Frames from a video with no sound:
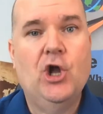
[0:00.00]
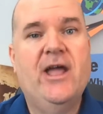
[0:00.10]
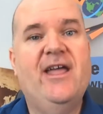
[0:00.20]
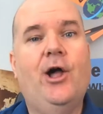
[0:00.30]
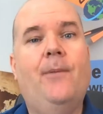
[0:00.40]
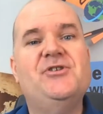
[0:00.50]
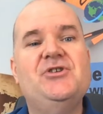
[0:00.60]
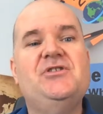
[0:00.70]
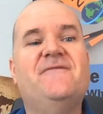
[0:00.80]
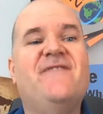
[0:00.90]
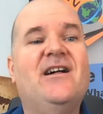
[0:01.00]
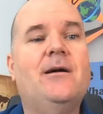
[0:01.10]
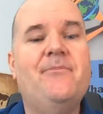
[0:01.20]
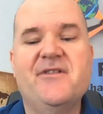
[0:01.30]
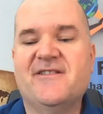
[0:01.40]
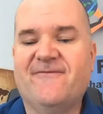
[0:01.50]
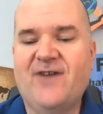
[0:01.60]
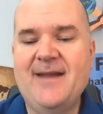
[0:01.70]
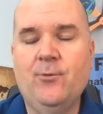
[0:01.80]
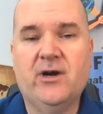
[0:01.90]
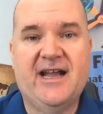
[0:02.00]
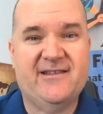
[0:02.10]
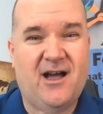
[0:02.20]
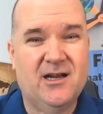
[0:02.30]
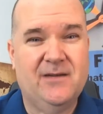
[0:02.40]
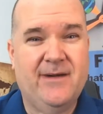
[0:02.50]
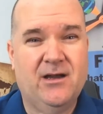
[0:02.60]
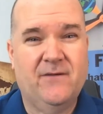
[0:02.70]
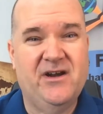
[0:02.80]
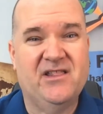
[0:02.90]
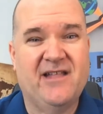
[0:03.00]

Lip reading: It helps you develop this framework I talked about over these